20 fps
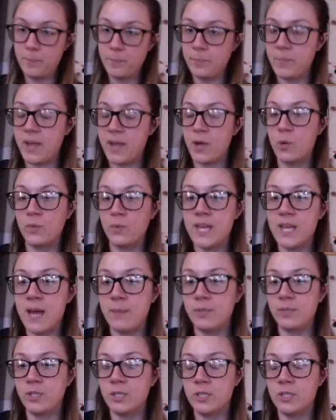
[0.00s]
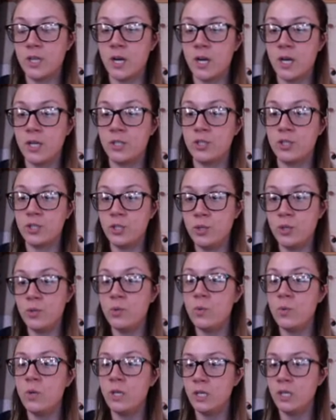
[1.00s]
My only options are
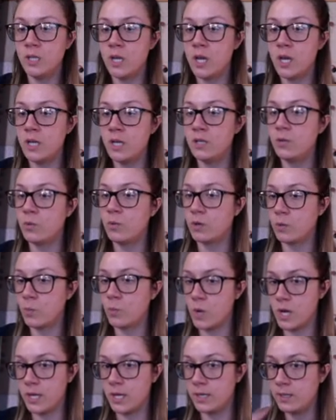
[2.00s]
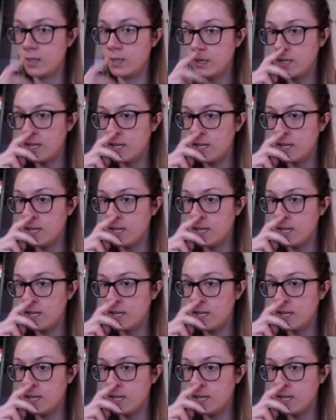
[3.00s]
2, none, or 1.